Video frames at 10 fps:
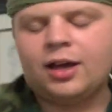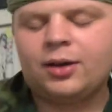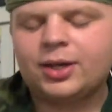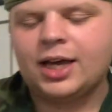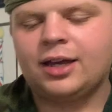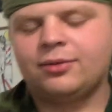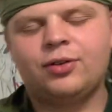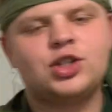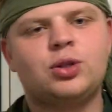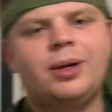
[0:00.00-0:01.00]
Okay,
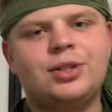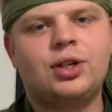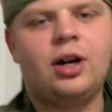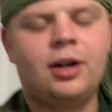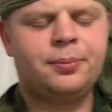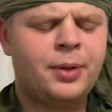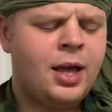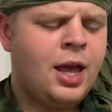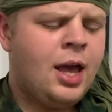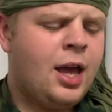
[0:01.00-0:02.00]
flushed away is gone.
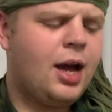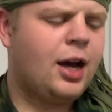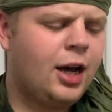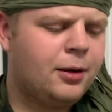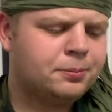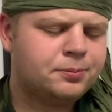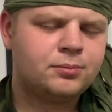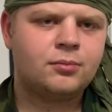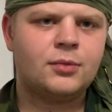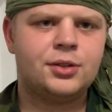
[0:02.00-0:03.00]

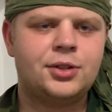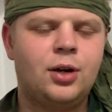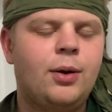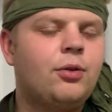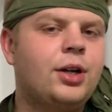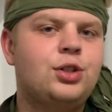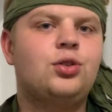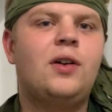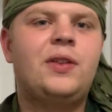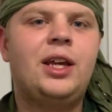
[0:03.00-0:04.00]
So I really
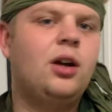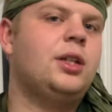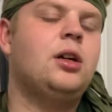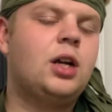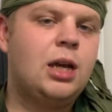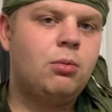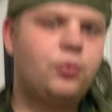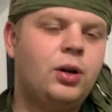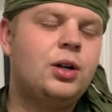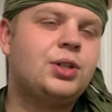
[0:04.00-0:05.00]
do love the ERDL
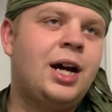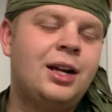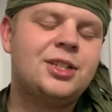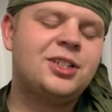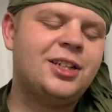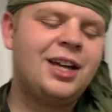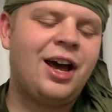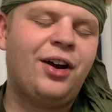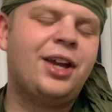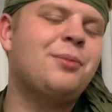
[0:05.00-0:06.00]
camouflage. Honestly,
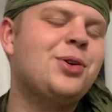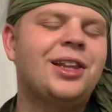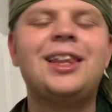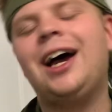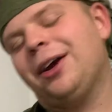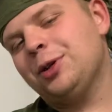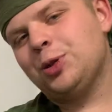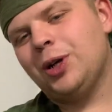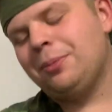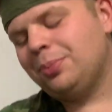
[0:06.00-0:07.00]
I like it more than Tiger
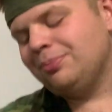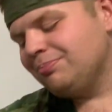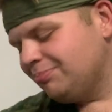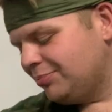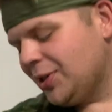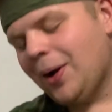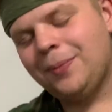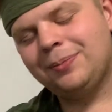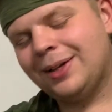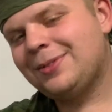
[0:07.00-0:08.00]
Stripe, so
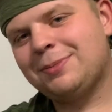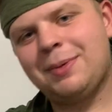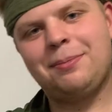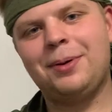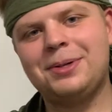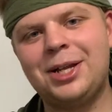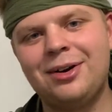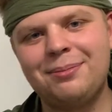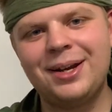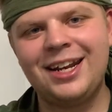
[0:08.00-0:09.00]
that's just my personal
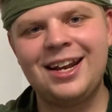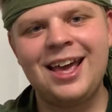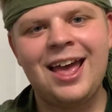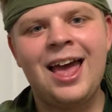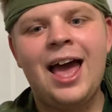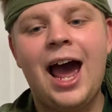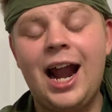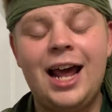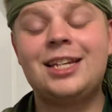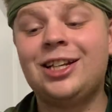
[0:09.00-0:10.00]
opinion. And
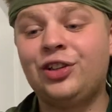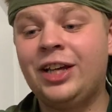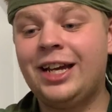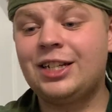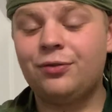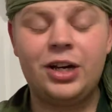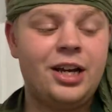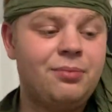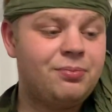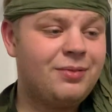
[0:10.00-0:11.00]
I still think it's a
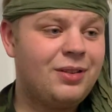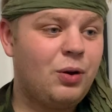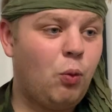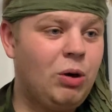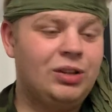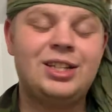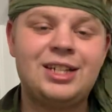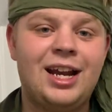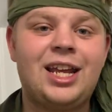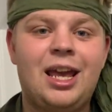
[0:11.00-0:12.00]
very
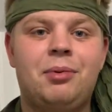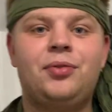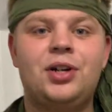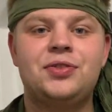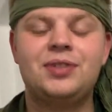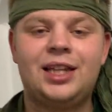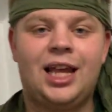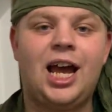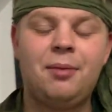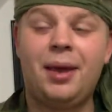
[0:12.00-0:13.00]
well-designed camouflage for the
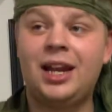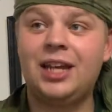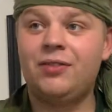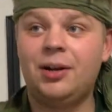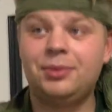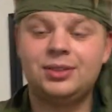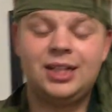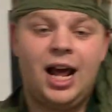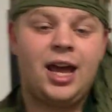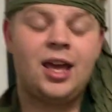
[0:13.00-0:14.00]
time and even up till
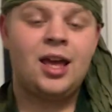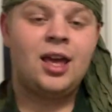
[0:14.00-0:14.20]
today.